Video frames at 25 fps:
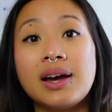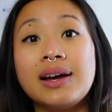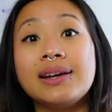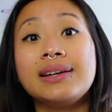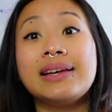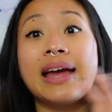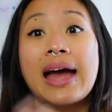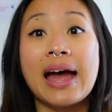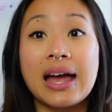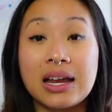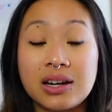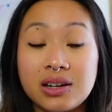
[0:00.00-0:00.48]

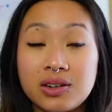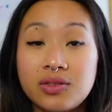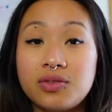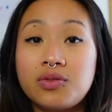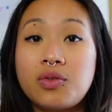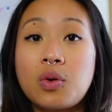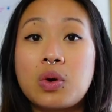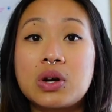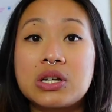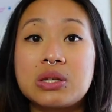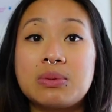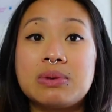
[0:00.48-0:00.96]
again
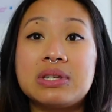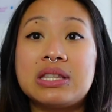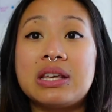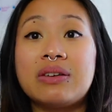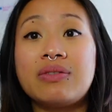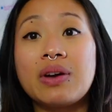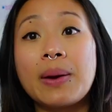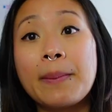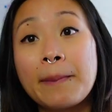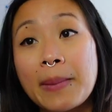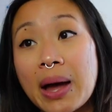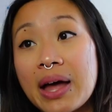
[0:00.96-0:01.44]
for
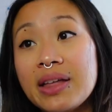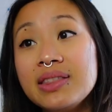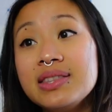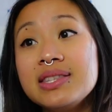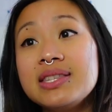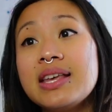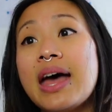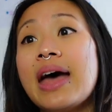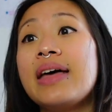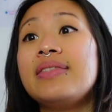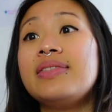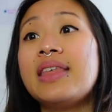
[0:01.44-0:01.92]
specific
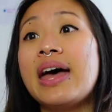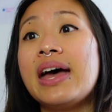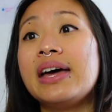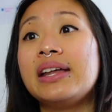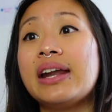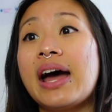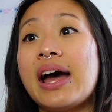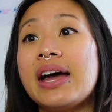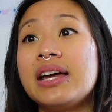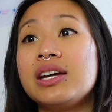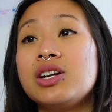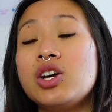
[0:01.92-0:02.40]
months, and then
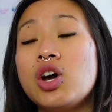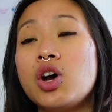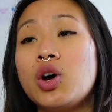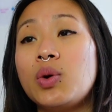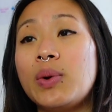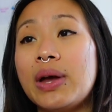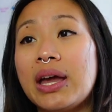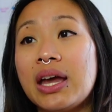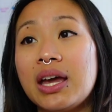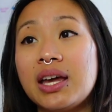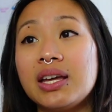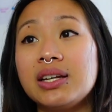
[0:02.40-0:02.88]
I go
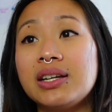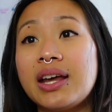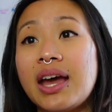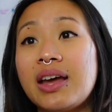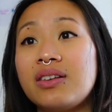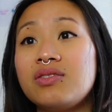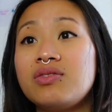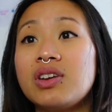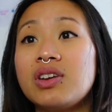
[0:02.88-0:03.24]
in and